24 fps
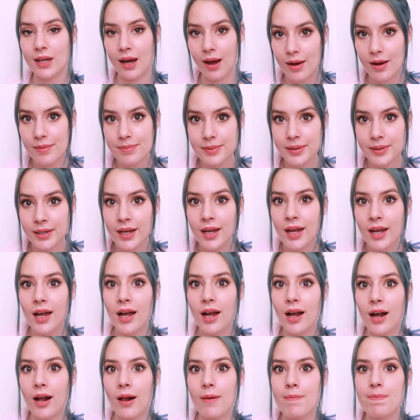up
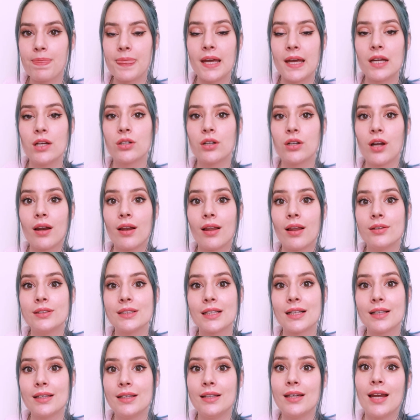that you're not allowed to
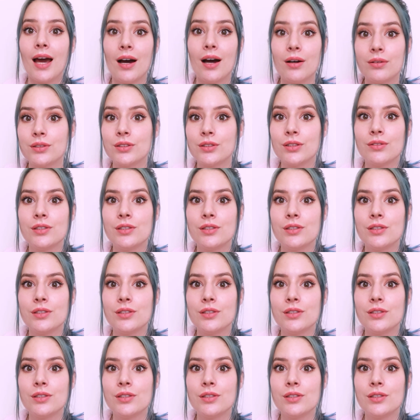clean out.